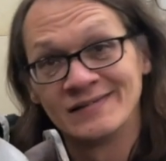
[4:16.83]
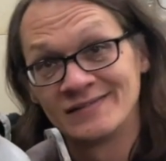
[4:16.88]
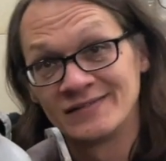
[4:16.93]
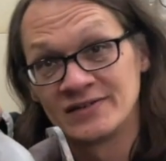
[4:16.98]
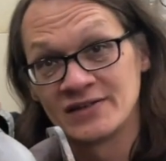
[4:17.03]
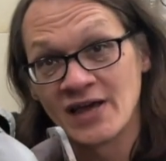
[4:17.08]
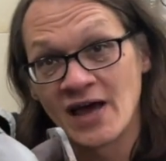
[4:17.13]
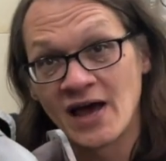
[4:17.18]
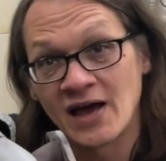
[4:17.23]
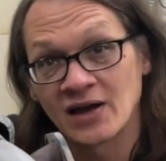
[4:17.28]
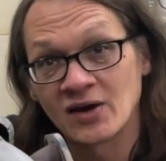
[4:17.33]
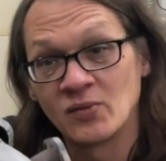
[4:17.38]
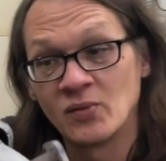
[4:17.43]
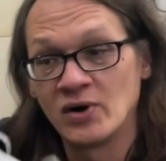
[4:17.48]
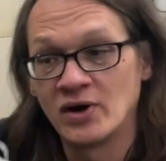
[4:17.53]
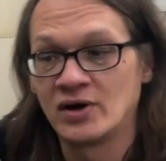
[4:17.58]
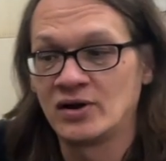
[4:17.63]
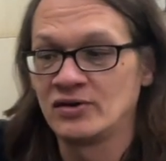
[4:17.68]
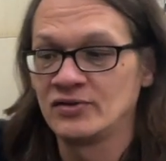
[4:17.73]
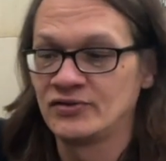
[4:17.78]
tack
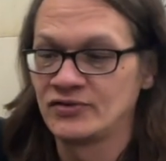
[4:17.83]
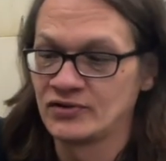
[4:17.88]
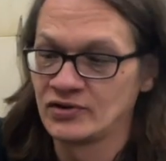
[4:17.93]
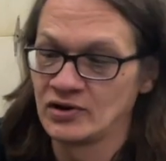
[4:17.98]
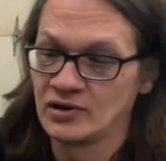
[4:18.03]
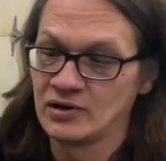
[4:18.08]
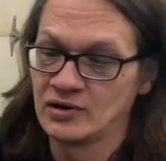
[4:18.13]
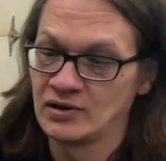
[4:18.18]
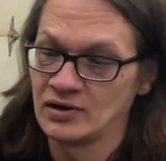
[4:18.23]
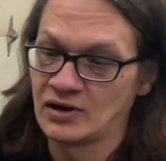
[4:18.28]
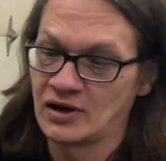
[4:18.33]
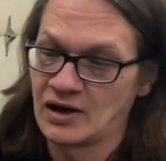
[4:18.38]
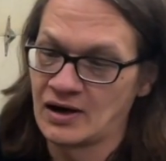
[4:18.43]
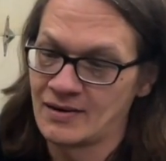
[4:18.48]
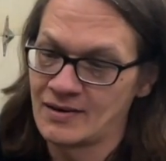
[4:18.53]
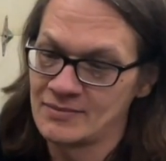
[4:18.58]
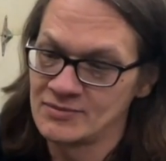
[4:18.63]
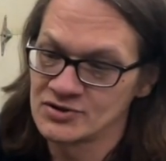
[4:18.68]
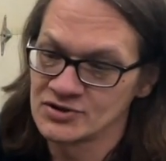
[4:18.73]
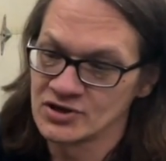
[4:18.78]
welds.
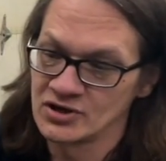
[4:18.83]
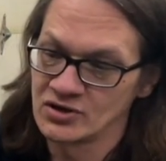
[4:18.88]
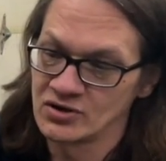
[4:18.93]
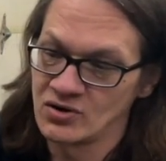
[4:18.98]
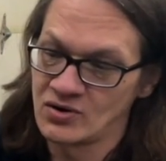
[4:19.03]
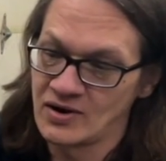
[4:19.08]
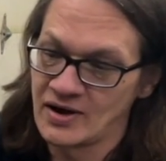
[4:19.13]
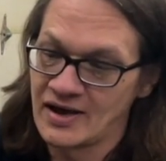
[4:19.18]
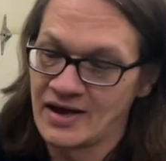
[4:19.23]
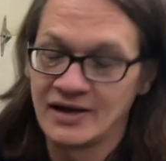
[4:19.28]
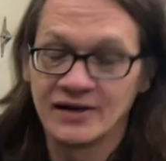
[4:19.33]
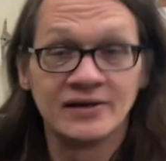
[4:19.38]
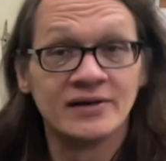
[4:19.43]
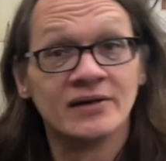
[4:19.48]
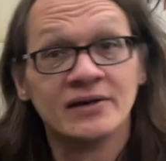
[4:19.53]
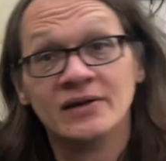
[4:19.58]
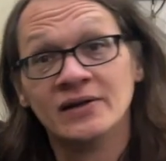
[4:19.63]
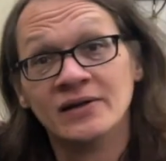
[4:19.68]
I'm just going to go ahead and